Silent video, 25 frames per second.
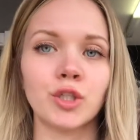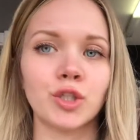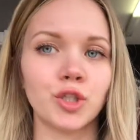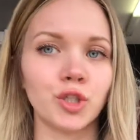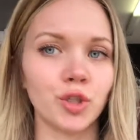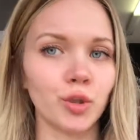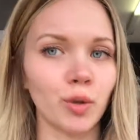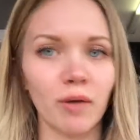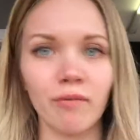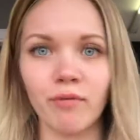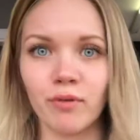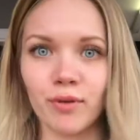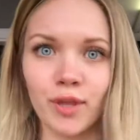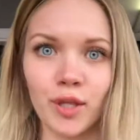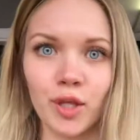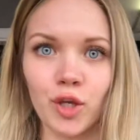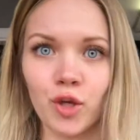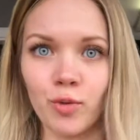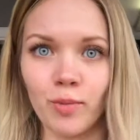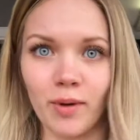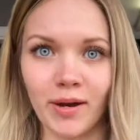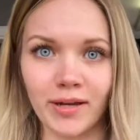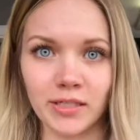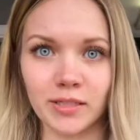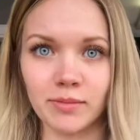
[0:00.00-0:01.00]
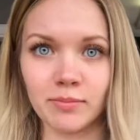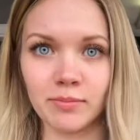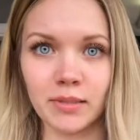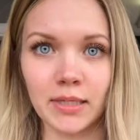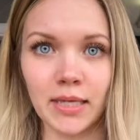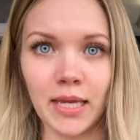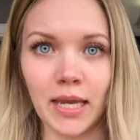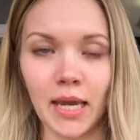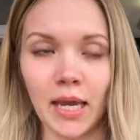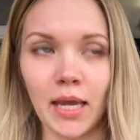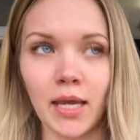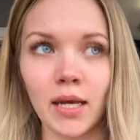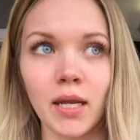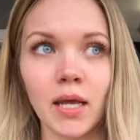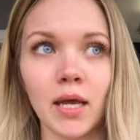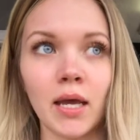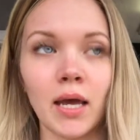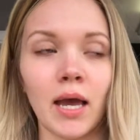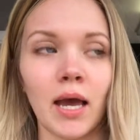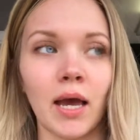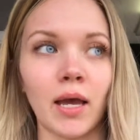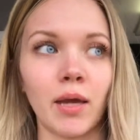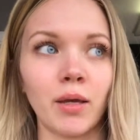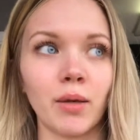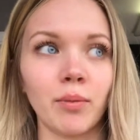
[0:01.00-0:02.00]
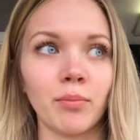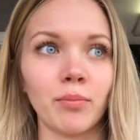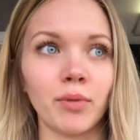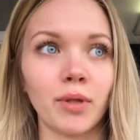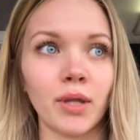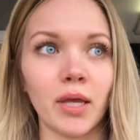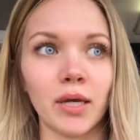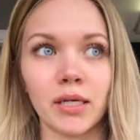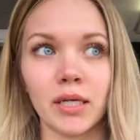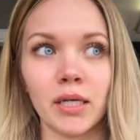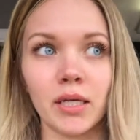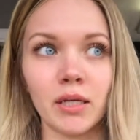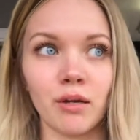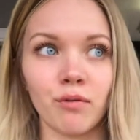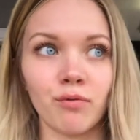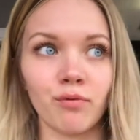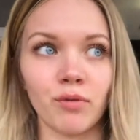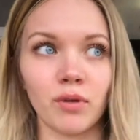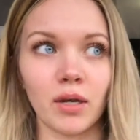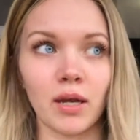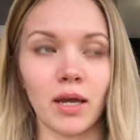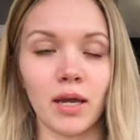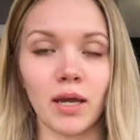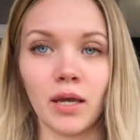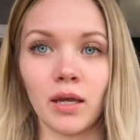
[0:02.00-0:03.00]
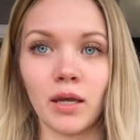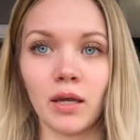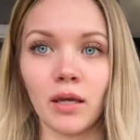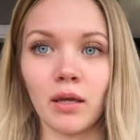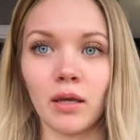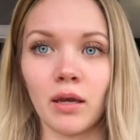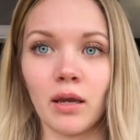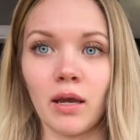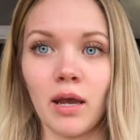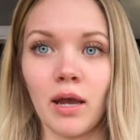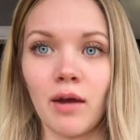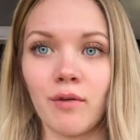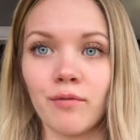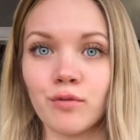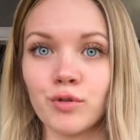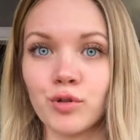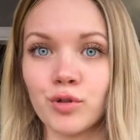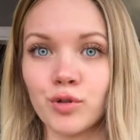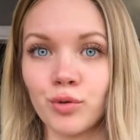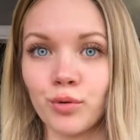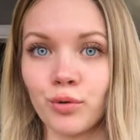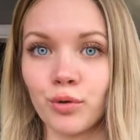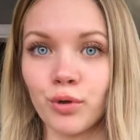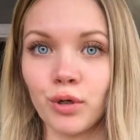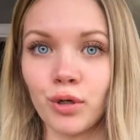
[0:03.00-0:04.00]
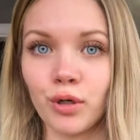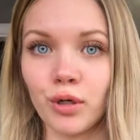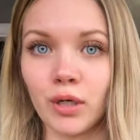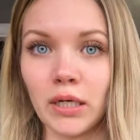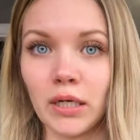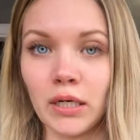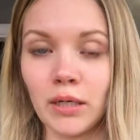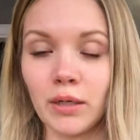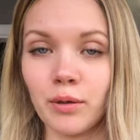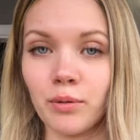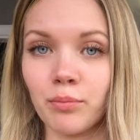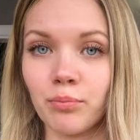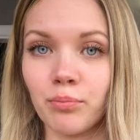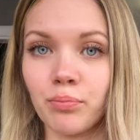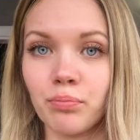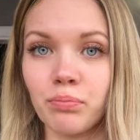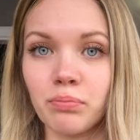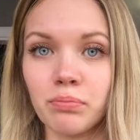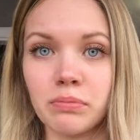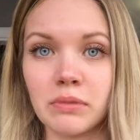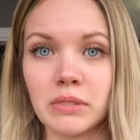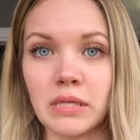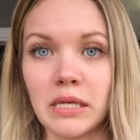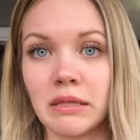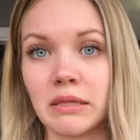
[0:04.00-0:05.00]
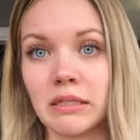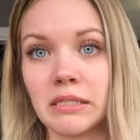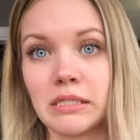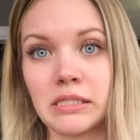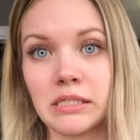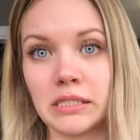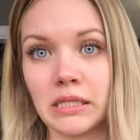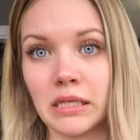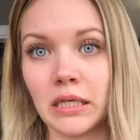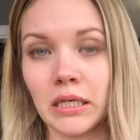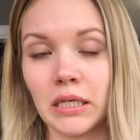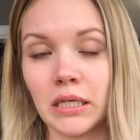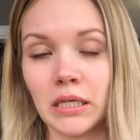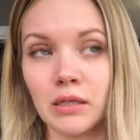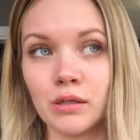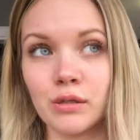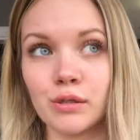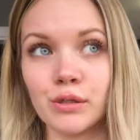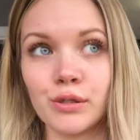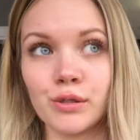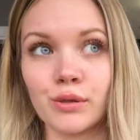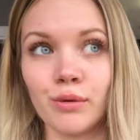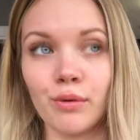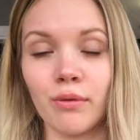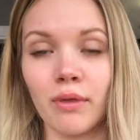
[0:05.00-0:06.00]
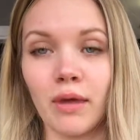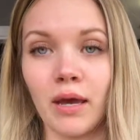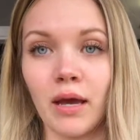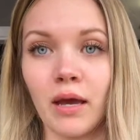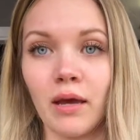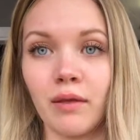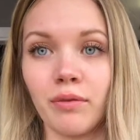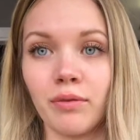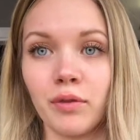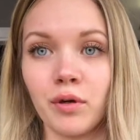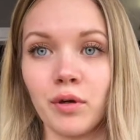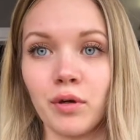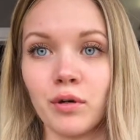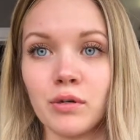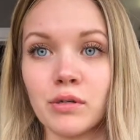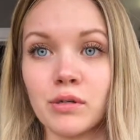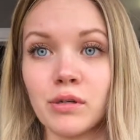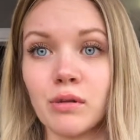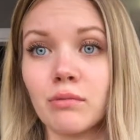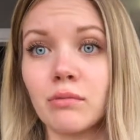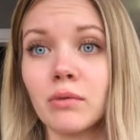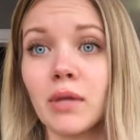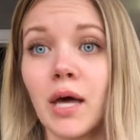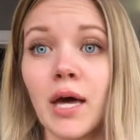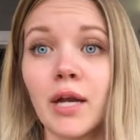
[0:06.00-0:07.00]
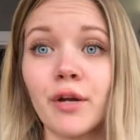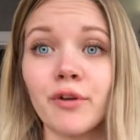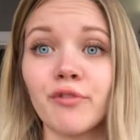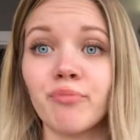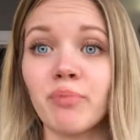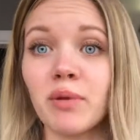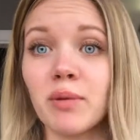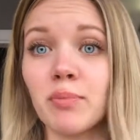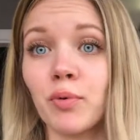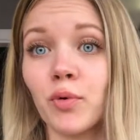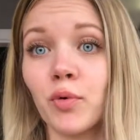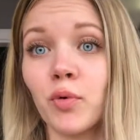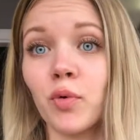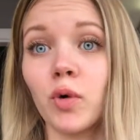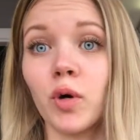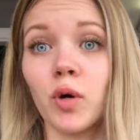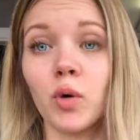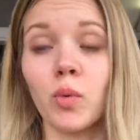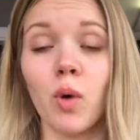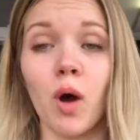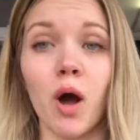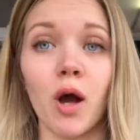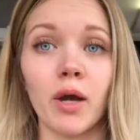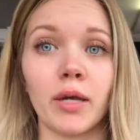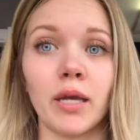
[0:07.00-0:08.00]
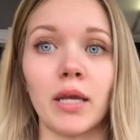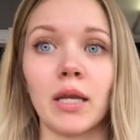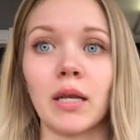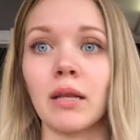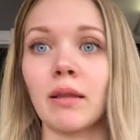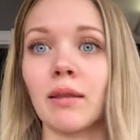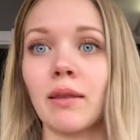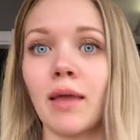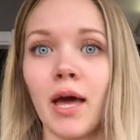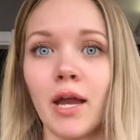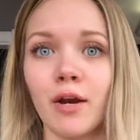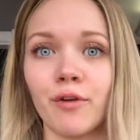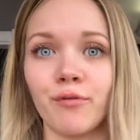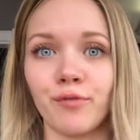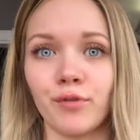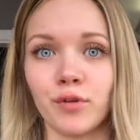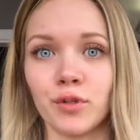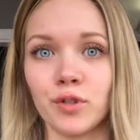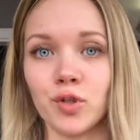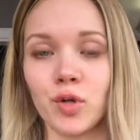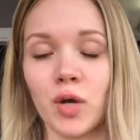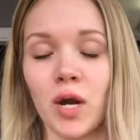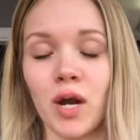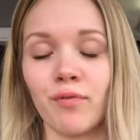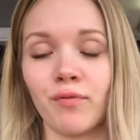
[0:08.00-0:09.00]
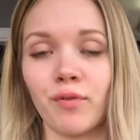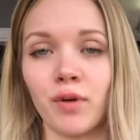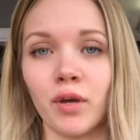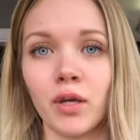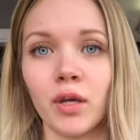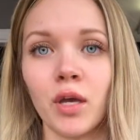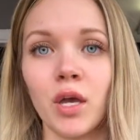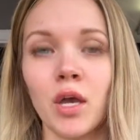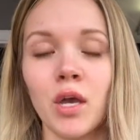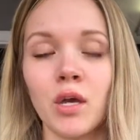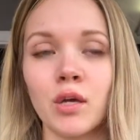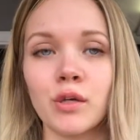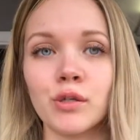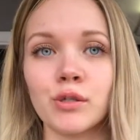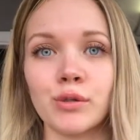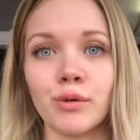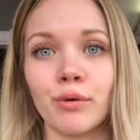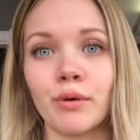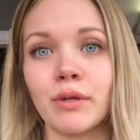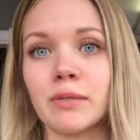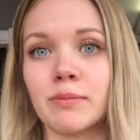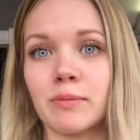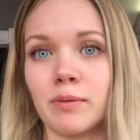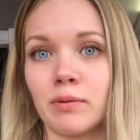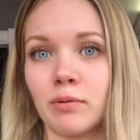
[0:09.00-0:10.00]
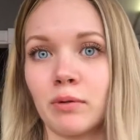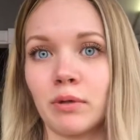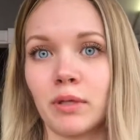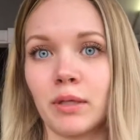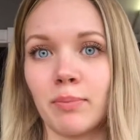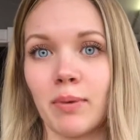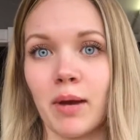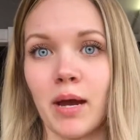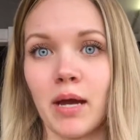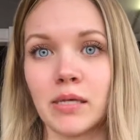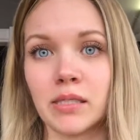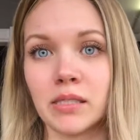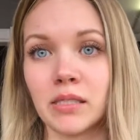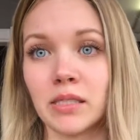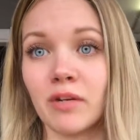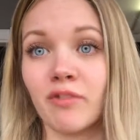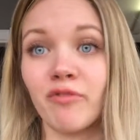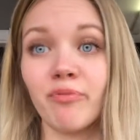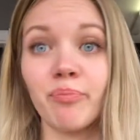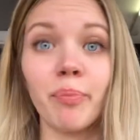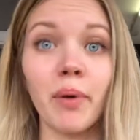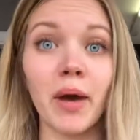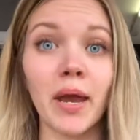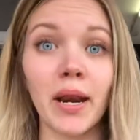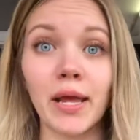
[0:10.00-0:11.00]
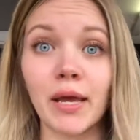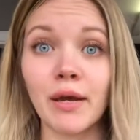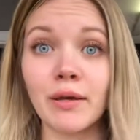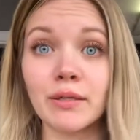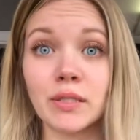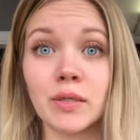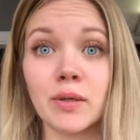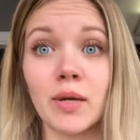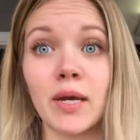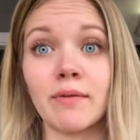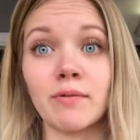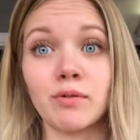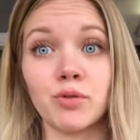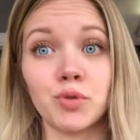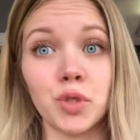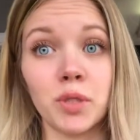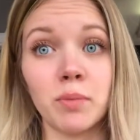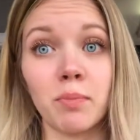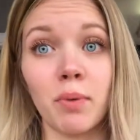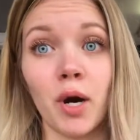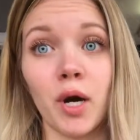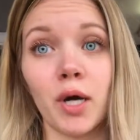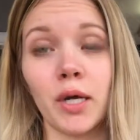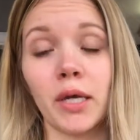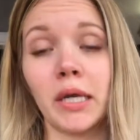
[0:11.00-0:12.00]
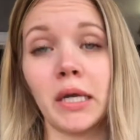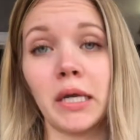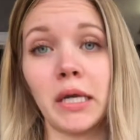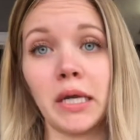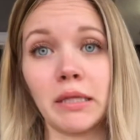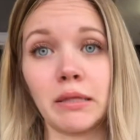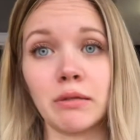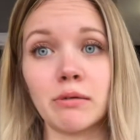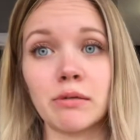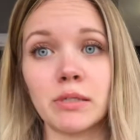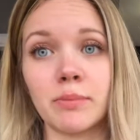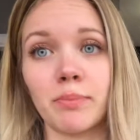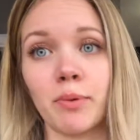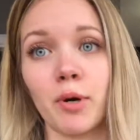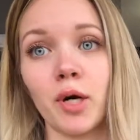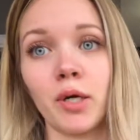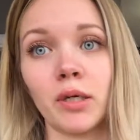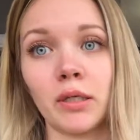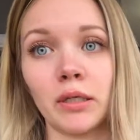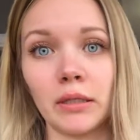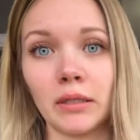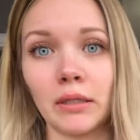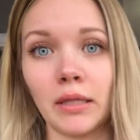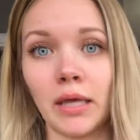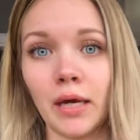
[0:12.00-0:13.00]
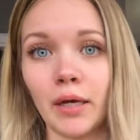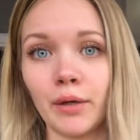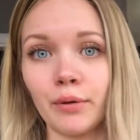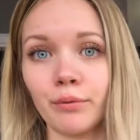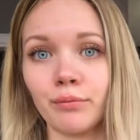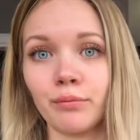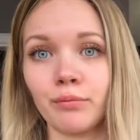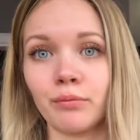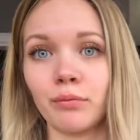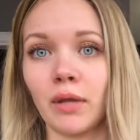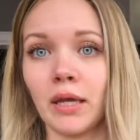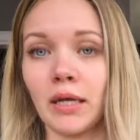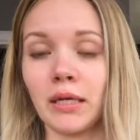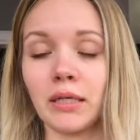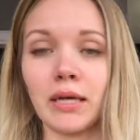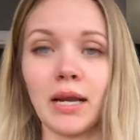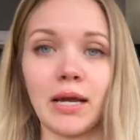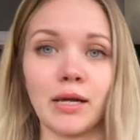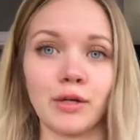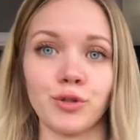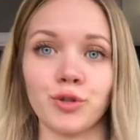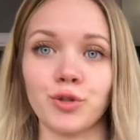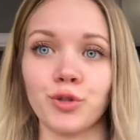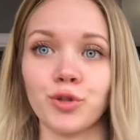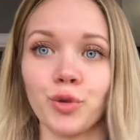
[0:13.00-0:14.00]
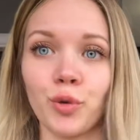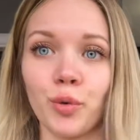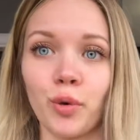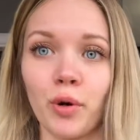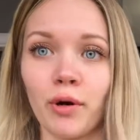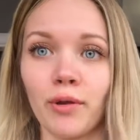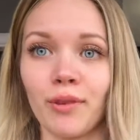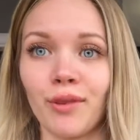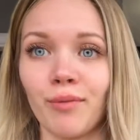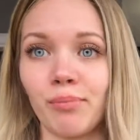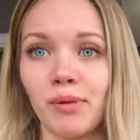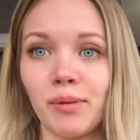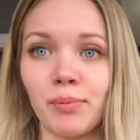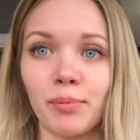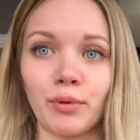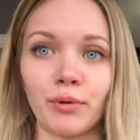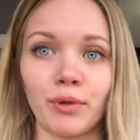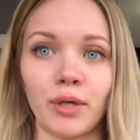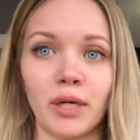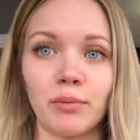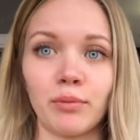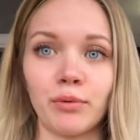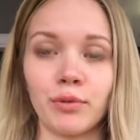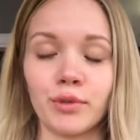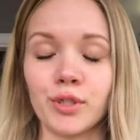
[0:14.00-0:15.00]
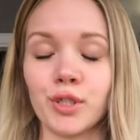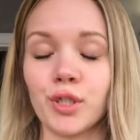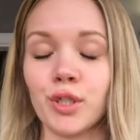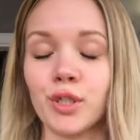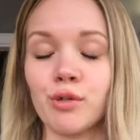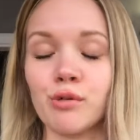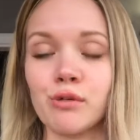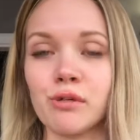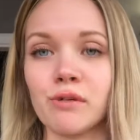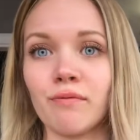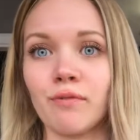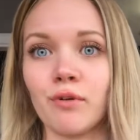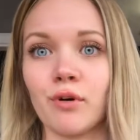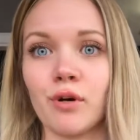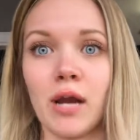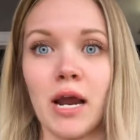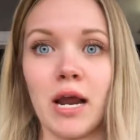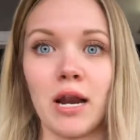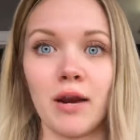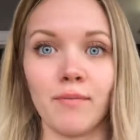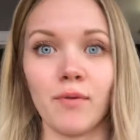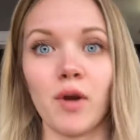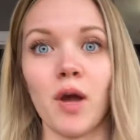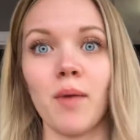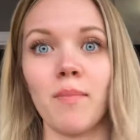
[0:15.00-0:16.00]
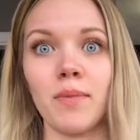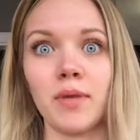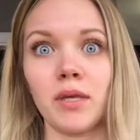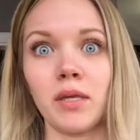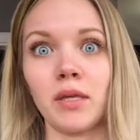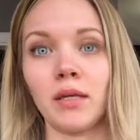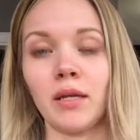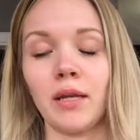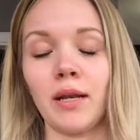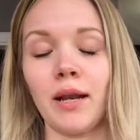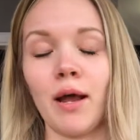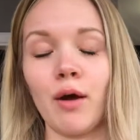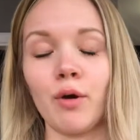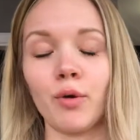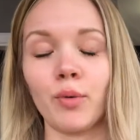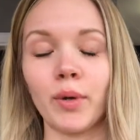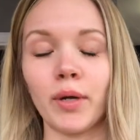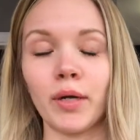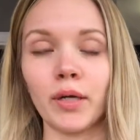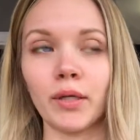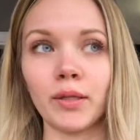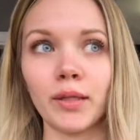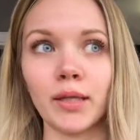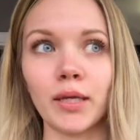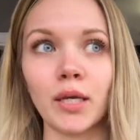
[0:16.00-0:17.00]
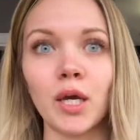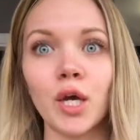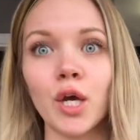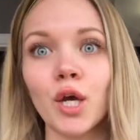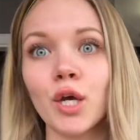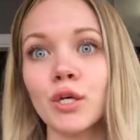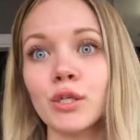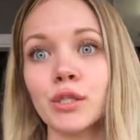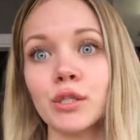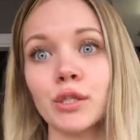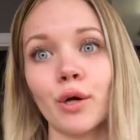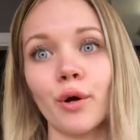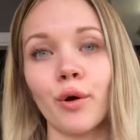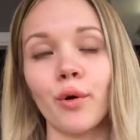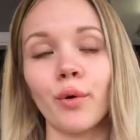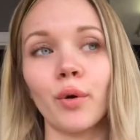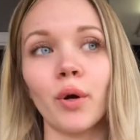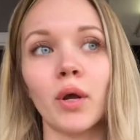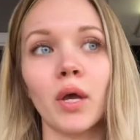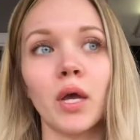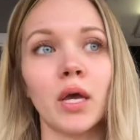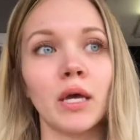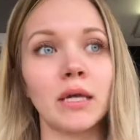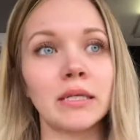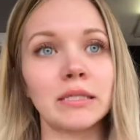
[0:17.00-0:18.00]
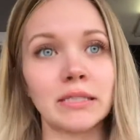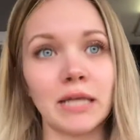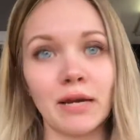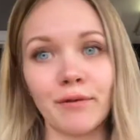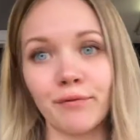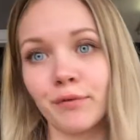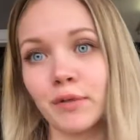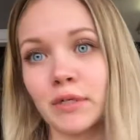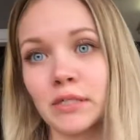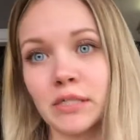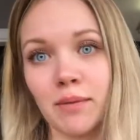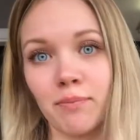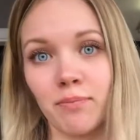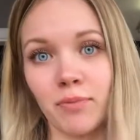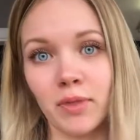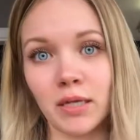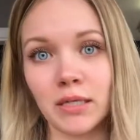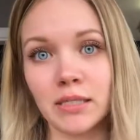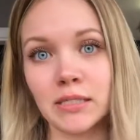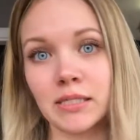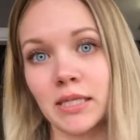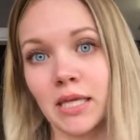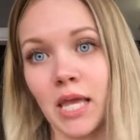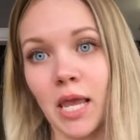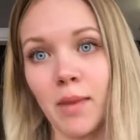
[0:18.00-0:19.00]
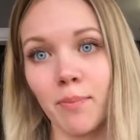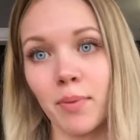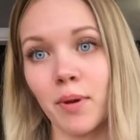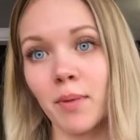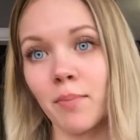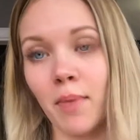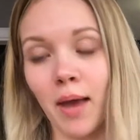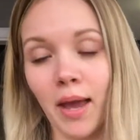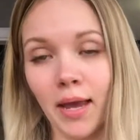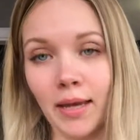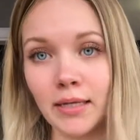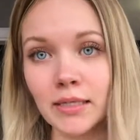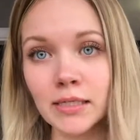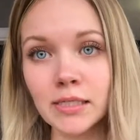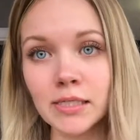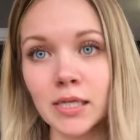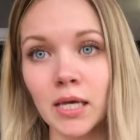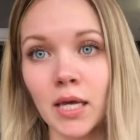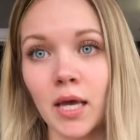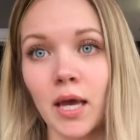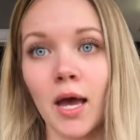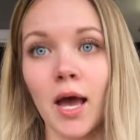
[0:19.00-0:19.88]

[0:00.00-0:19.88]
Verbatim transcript: do everything you possibly can. I'm lucky enough that I have a store in a in the city so that there's a lot of people who are walking, a lot of foot traffic. So it's been really positive, but I also have street parking and there's a parking lot like next door that people are able to use if they're kind of coming in and out quickly. So definitely something to keep in mind.